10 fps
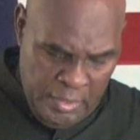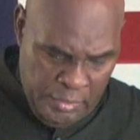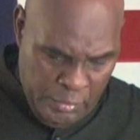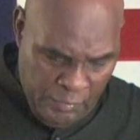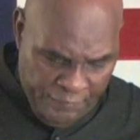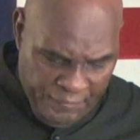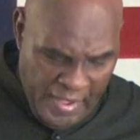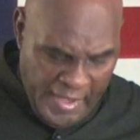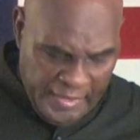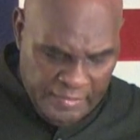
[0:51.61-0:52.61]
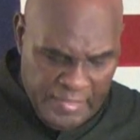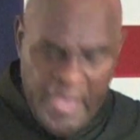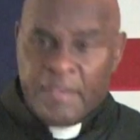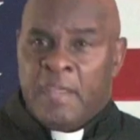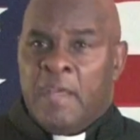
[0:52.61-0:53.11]
you will find
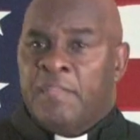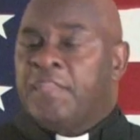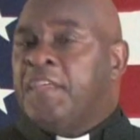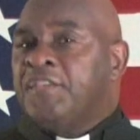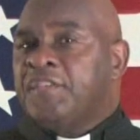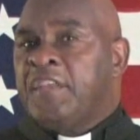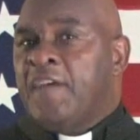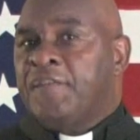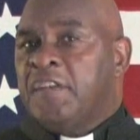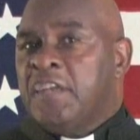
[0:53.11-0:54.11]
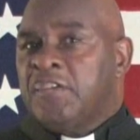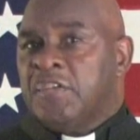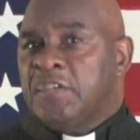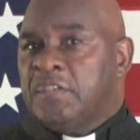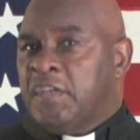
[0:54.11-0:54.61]
that this
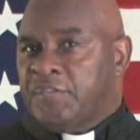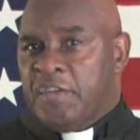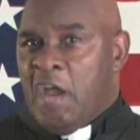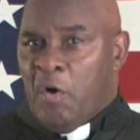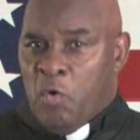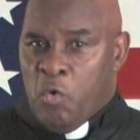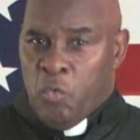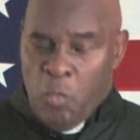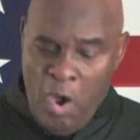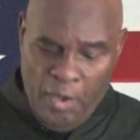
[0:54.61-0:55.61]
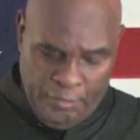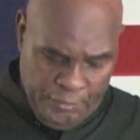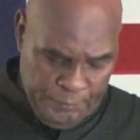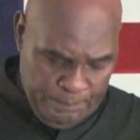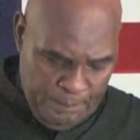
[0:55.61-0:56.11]
definition does not hold water.